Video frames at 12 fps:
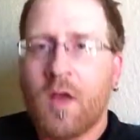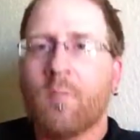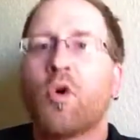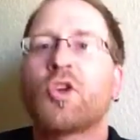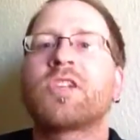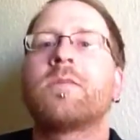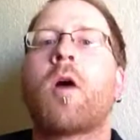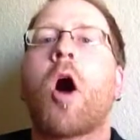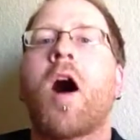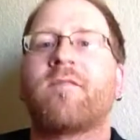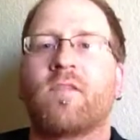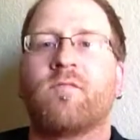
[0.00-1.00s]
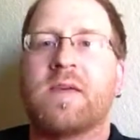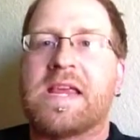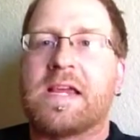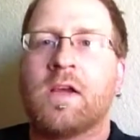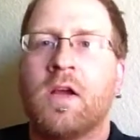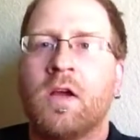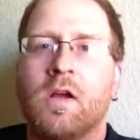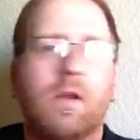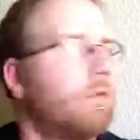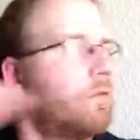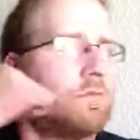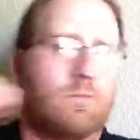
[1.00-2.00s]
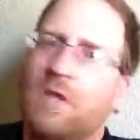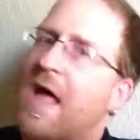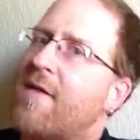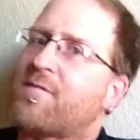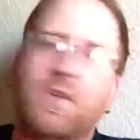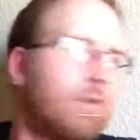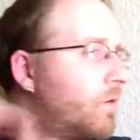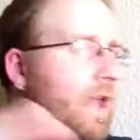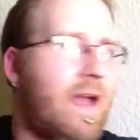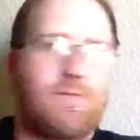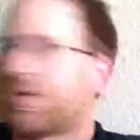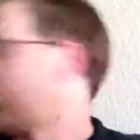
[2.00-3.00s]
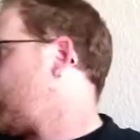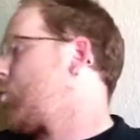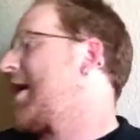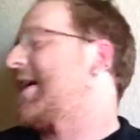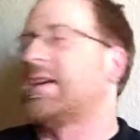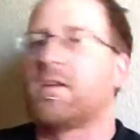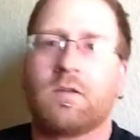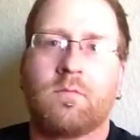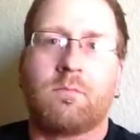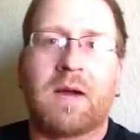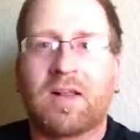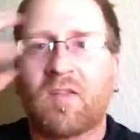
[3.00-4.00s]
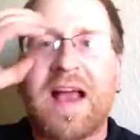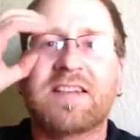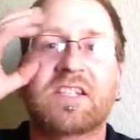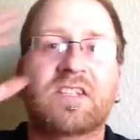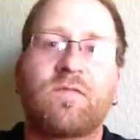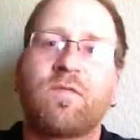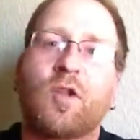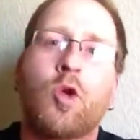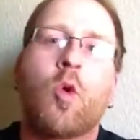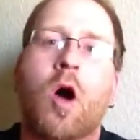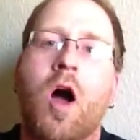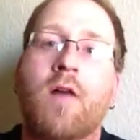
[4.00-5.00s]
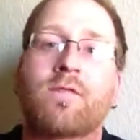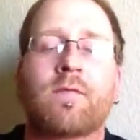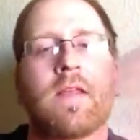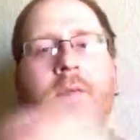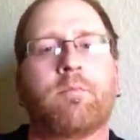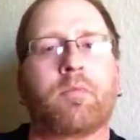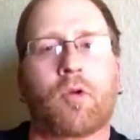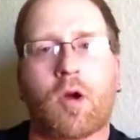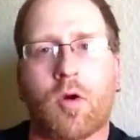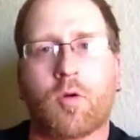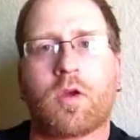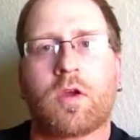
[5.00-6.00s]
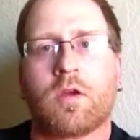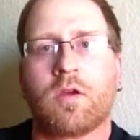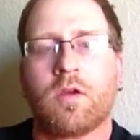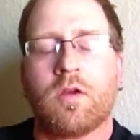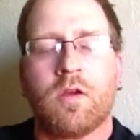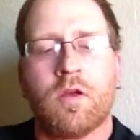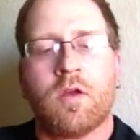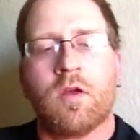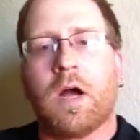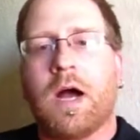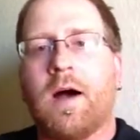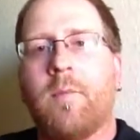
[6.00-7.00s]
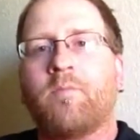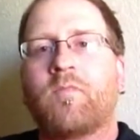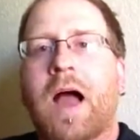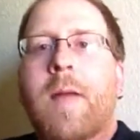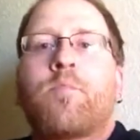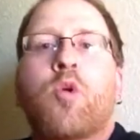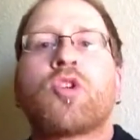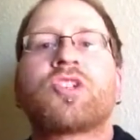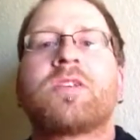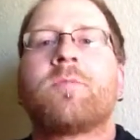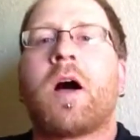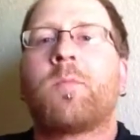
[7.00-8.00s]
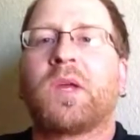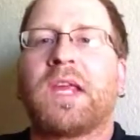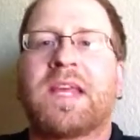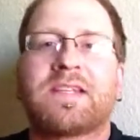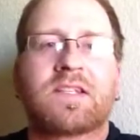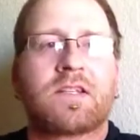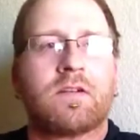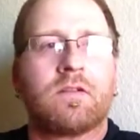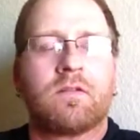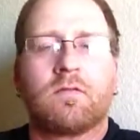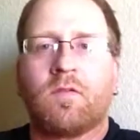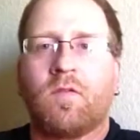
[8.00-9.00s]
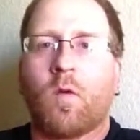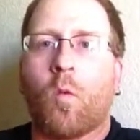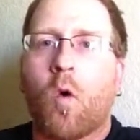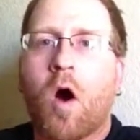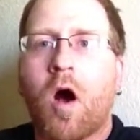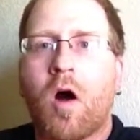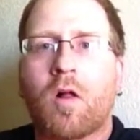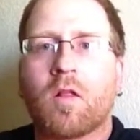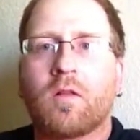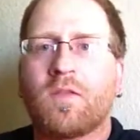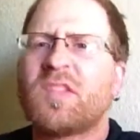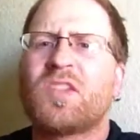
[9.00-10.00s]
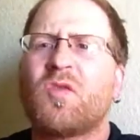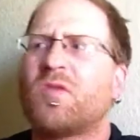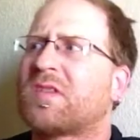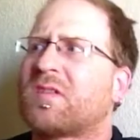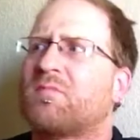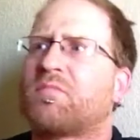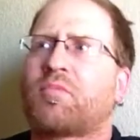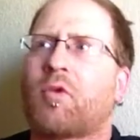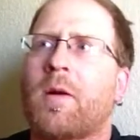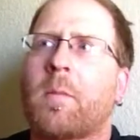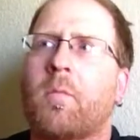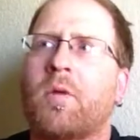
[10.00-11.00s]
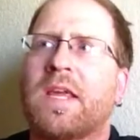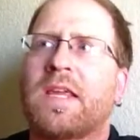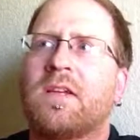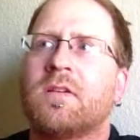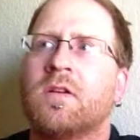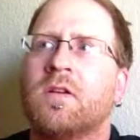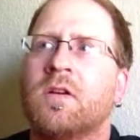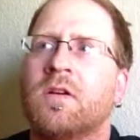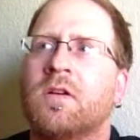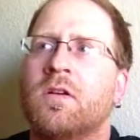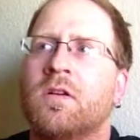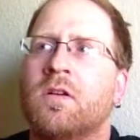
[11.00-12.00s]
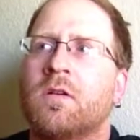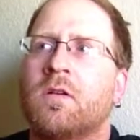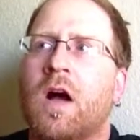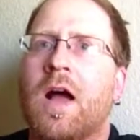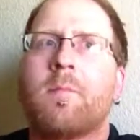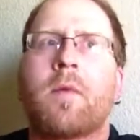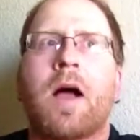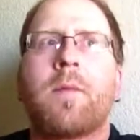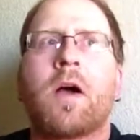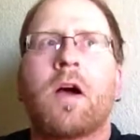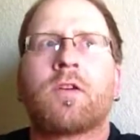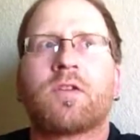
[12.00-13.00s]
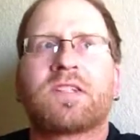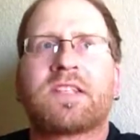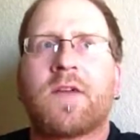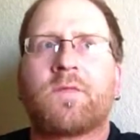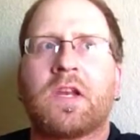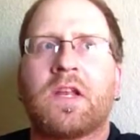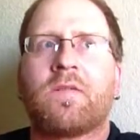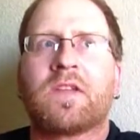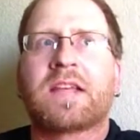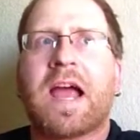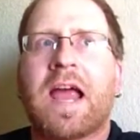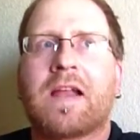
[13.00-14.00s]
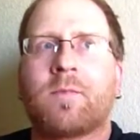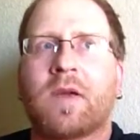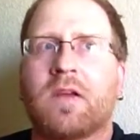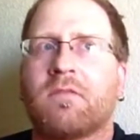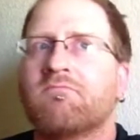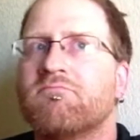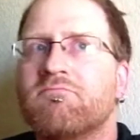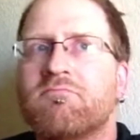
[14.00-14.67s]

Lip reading: pushing him off of me. Left, right. My glasses flew off. They broke. I pushed him up against the wall. This dude's probably... I'm 170. This guy had to been